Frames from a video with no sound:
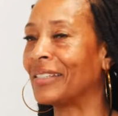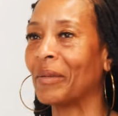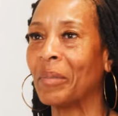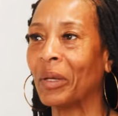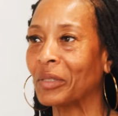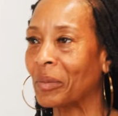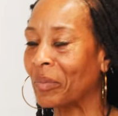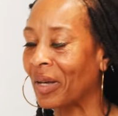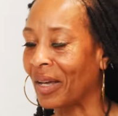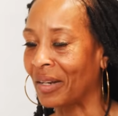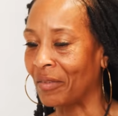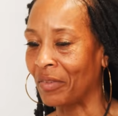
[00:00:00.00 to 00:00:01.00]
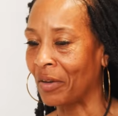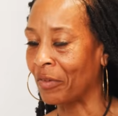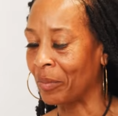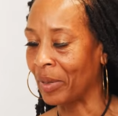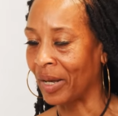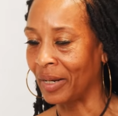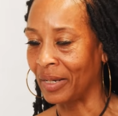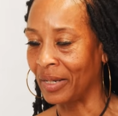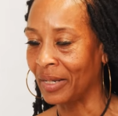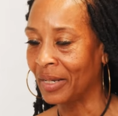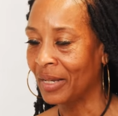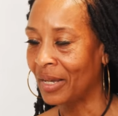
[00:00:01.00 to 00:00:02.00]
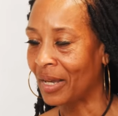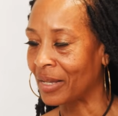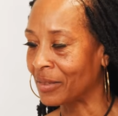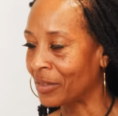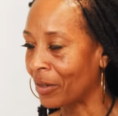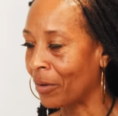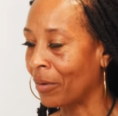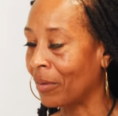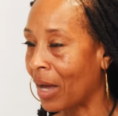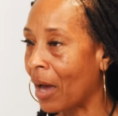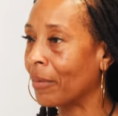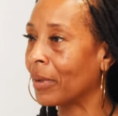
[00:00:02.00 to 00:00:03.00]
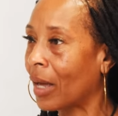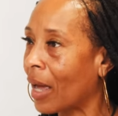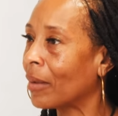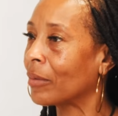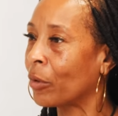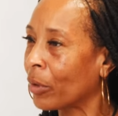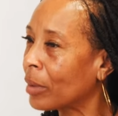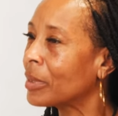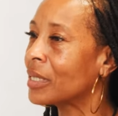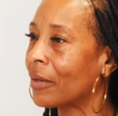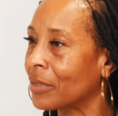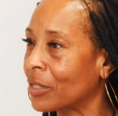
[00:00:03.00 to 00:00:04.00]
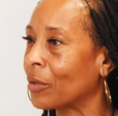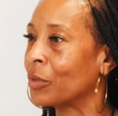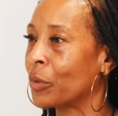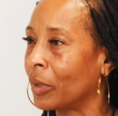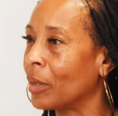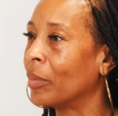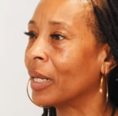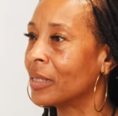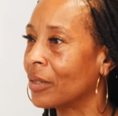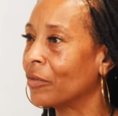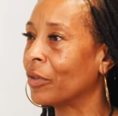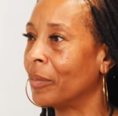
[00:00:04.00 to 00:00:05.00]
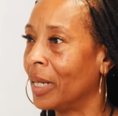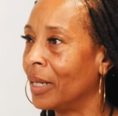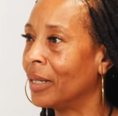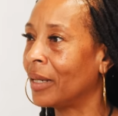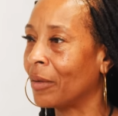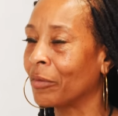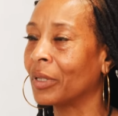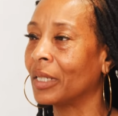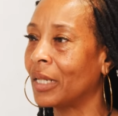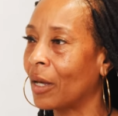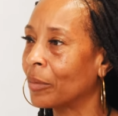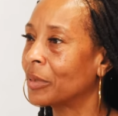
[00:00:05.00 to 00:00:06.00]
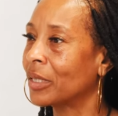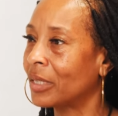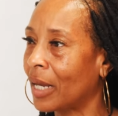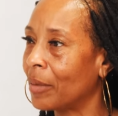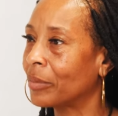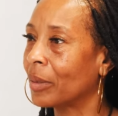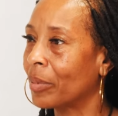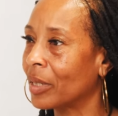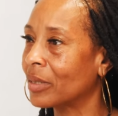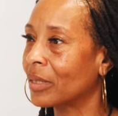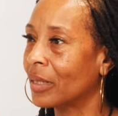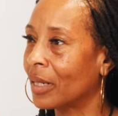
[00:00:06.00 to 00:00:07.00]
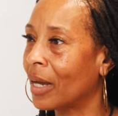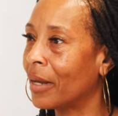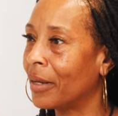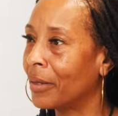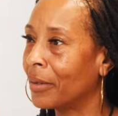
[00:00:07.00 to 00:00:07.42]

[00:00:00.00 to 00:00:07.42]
It's a melting pot of everybody. Wow. And so I growing up in San Francisco was really a blessing for me. It really helped to shape the person that I